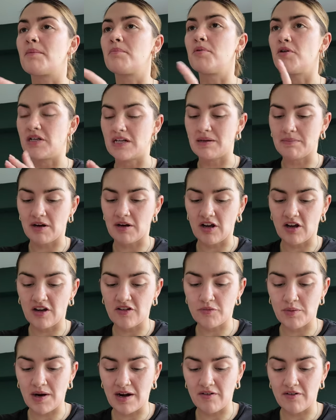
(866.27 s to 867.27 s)
that point in my
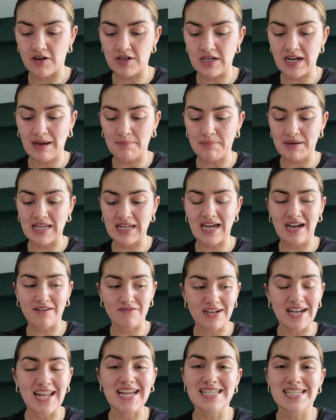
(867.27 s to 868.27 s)
life where I'd happily
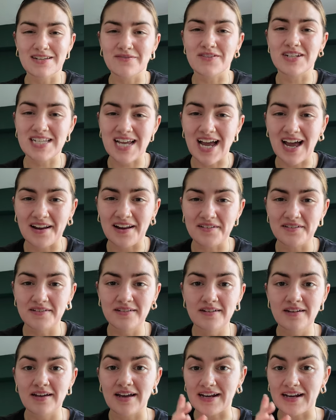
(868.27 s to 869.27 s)
have less of a tan
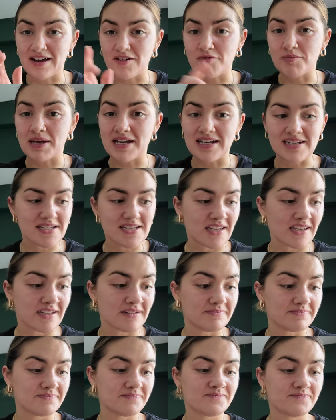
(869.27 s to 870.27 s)
and have better
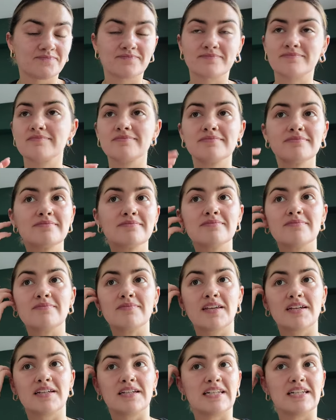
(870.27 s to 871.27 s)
skin.
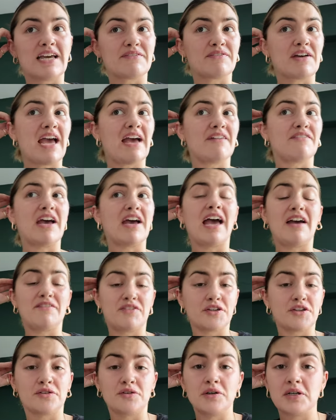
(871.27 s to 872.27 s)
Never, ever,
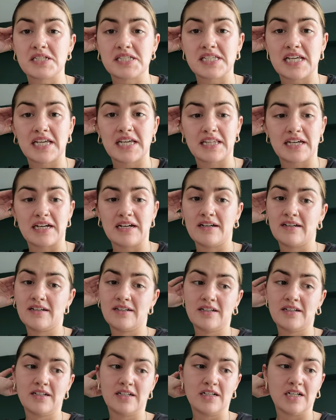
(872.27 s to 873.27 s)
ever thought I'd say that.
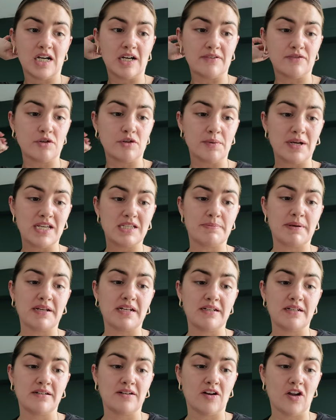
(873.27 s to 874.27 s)
I've always
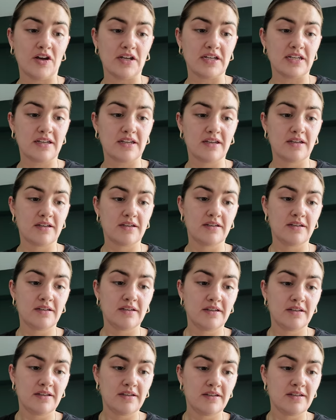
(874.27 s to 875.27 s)
been like,
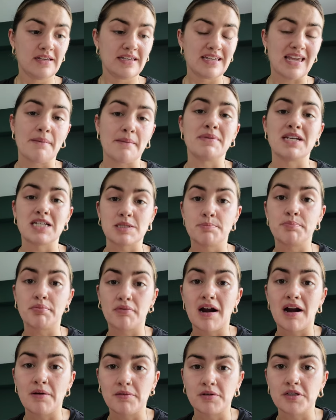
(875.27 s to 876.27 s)
get me as
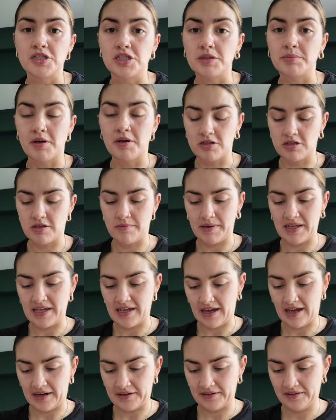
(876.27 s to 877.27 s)
brown as you possibly
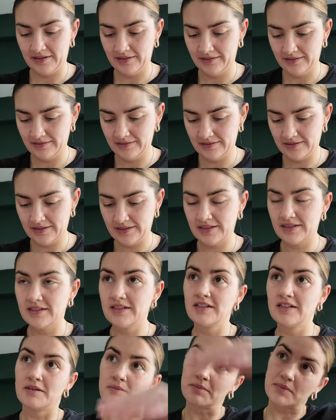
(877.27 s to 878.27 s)
can.
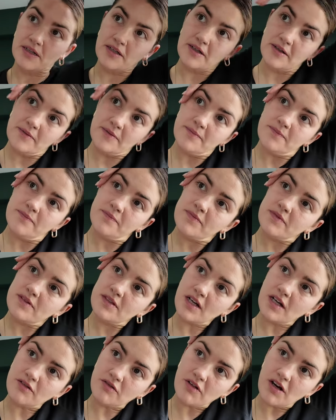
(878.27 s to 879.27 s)
But
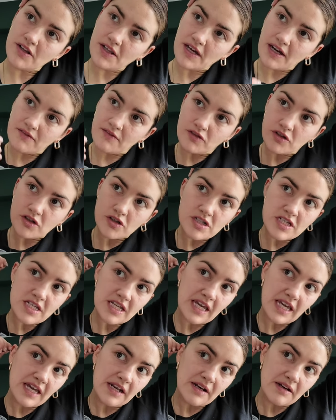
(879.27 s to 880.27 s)
I'd rather have good
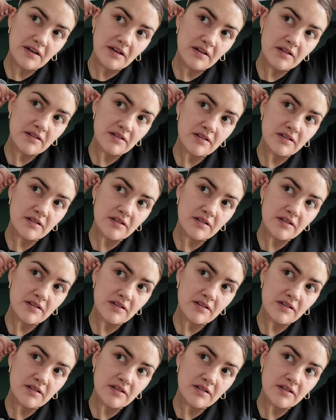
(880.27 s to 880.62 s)
skin